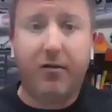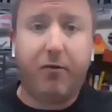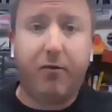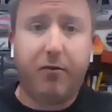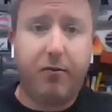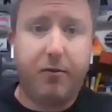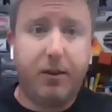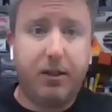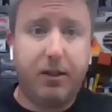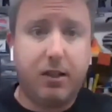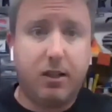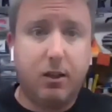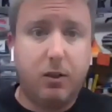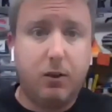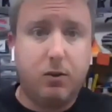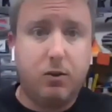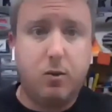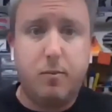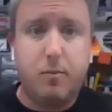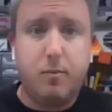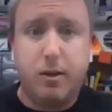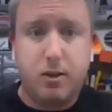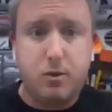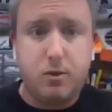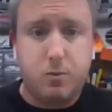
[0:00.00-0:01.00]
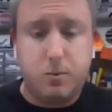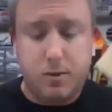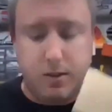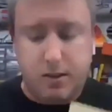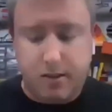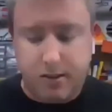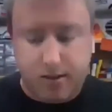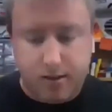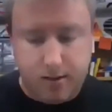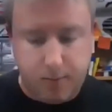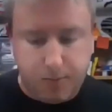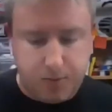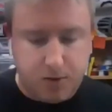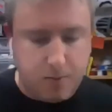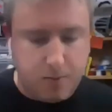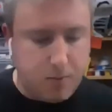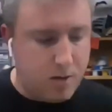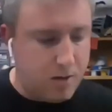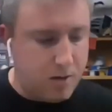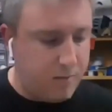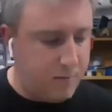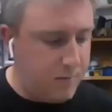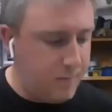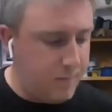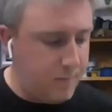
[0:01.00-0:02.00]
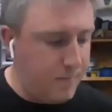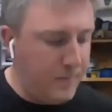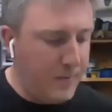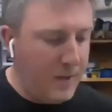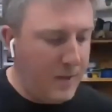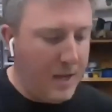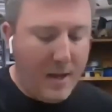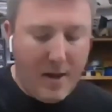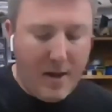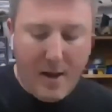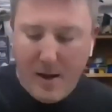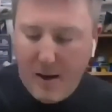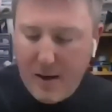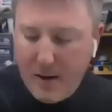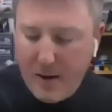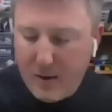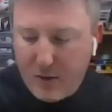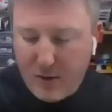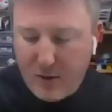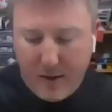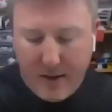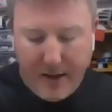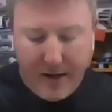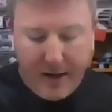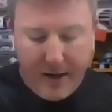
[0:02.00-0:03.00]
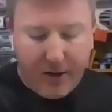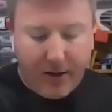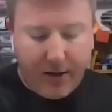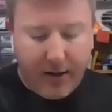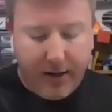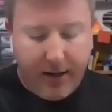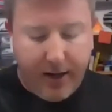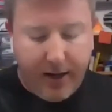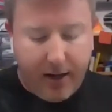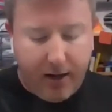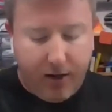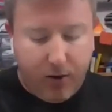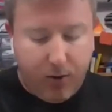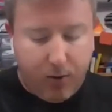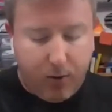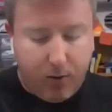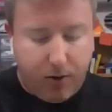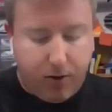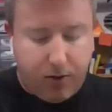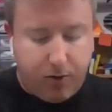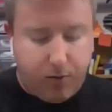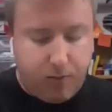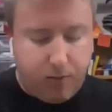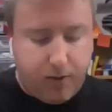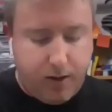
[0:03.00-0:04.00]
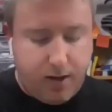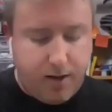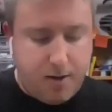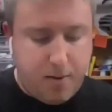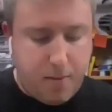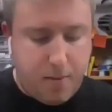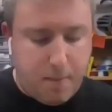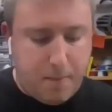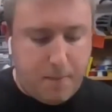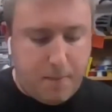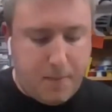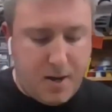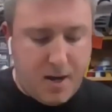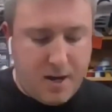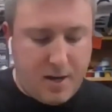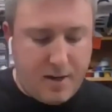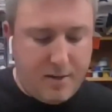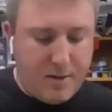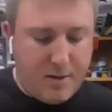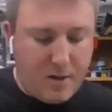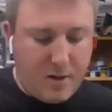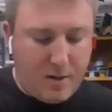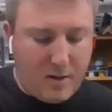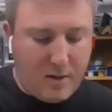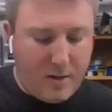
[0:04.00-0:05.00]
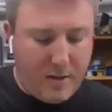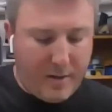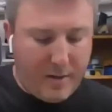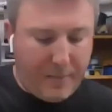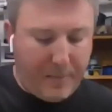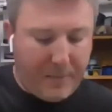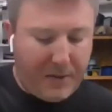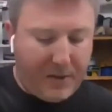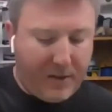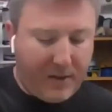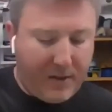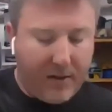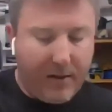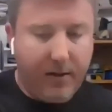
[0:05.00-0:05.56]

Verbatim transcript: If it's a little too much, we'll just snip some off. So then you're going to get your three binder clips.